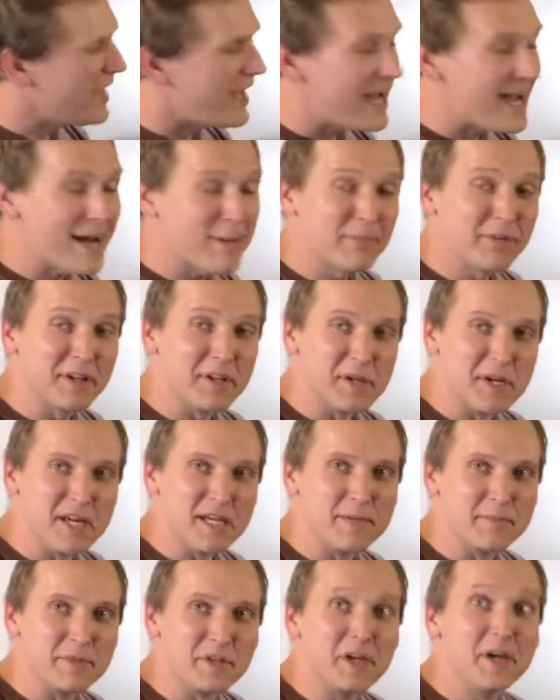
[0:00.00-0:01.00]
aptly
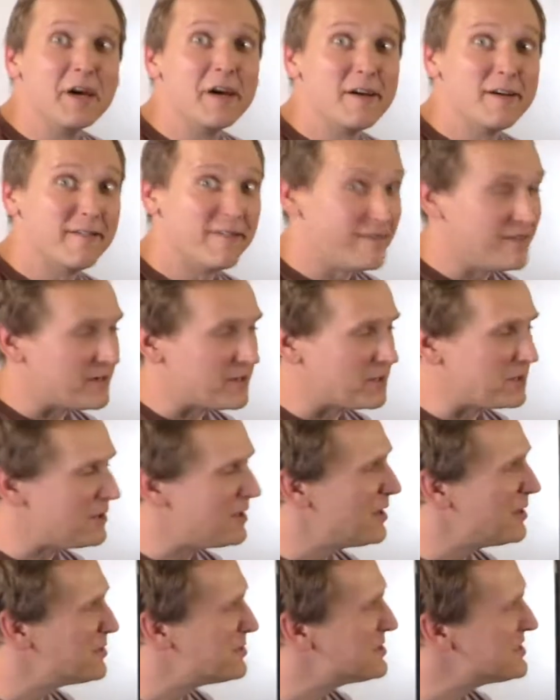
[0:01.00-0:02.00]
named Feral
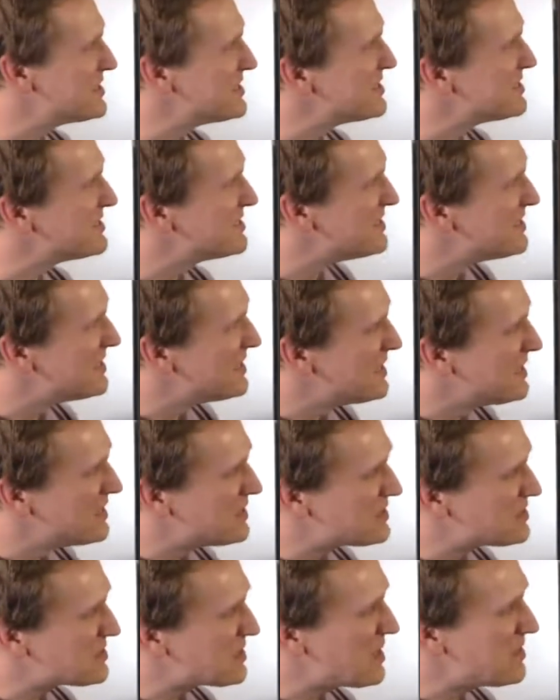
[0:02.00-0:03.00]
Hosting.
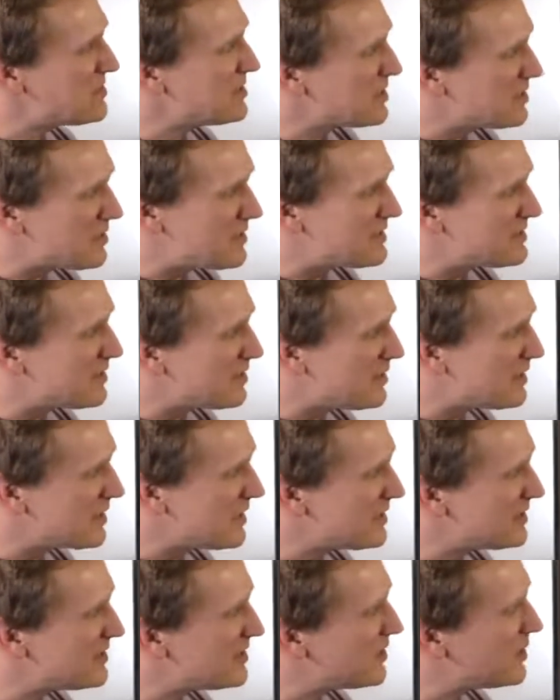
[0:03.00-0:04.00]
So I'm going to go ahead and click
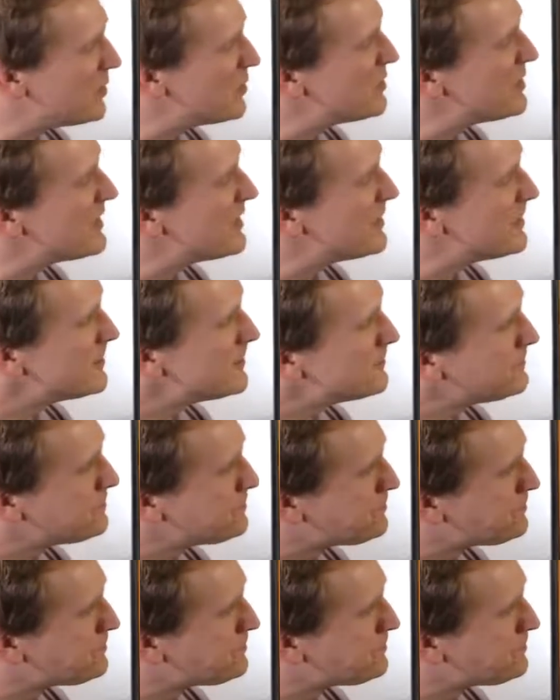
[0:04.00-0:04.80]
on Go now.